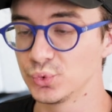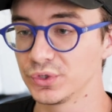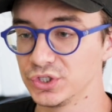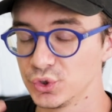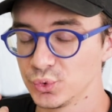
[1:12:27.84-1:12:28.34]

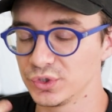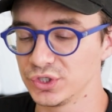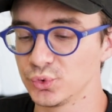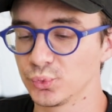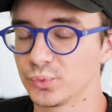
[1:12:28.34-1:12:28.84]

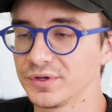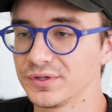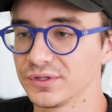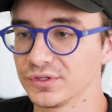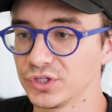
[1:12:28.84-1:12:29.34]
You
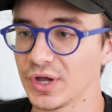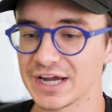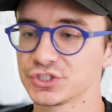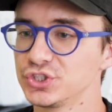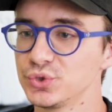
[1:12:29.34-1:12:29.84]

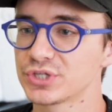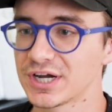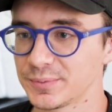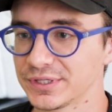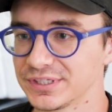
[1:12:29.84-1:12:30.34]
actually, you
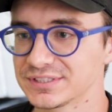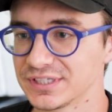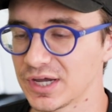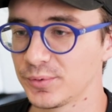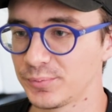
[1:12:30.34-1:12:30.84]
talked about this
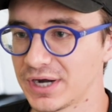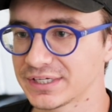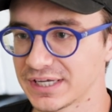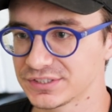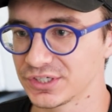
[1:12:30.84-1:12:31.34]
in a couple
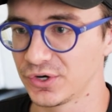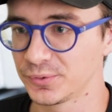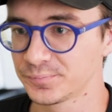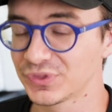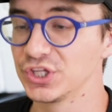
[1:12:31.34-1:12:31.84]
podcasts
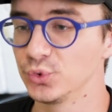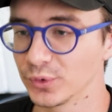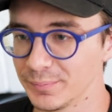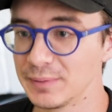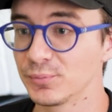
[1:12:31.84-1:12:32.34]
ago. That you
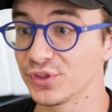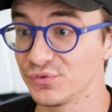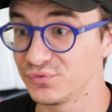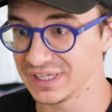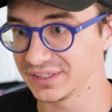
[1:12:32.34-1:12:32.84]
remember the
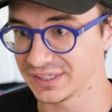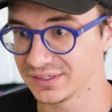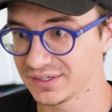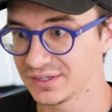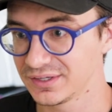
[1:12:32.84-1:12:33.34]

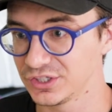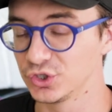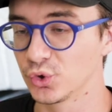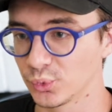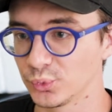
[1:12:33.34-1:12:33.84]
feeling. You
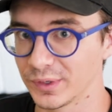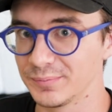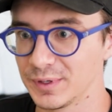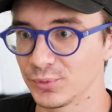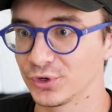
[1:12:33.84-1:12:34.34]
don't
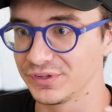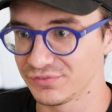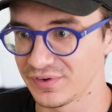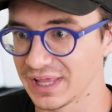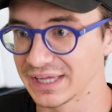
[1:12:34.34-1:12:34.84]
remember
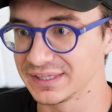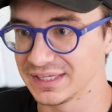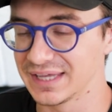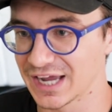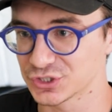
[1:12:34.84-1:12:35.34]

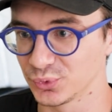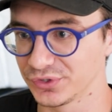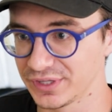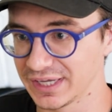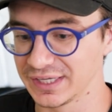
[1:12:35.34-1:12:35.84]
the actual
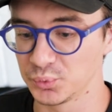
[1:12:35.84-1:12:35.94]
thing.